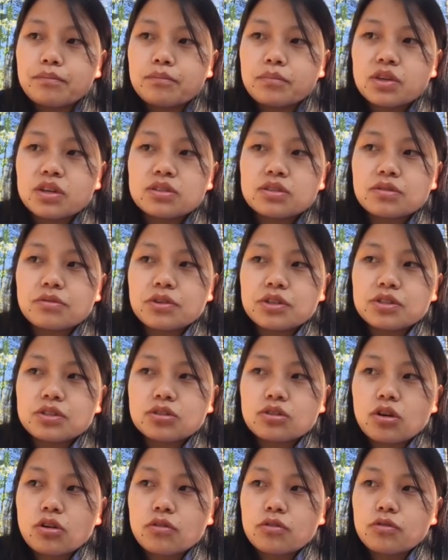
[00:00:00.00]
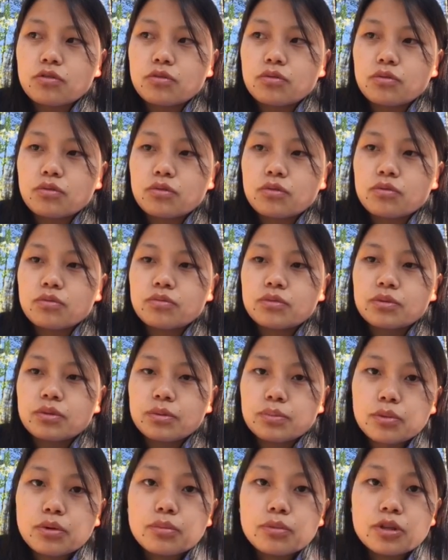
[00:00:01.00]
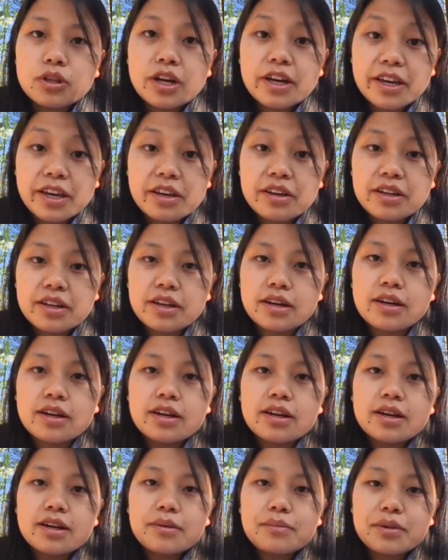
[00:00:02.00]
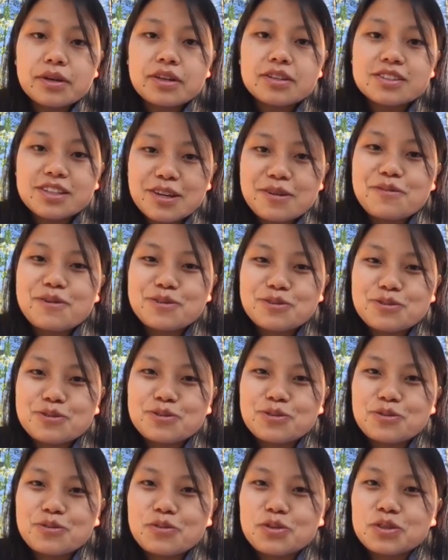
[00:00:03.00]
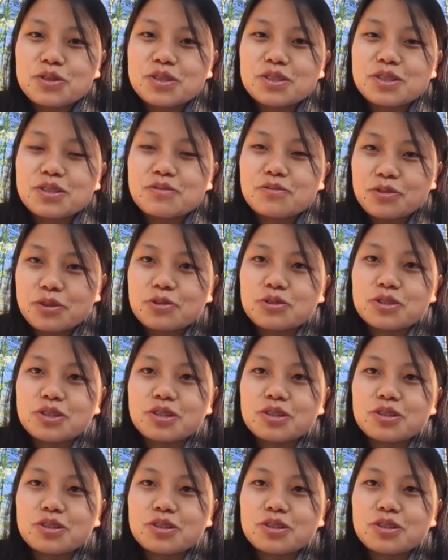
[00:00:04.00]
conservation of Pomola area because I want to visit in future.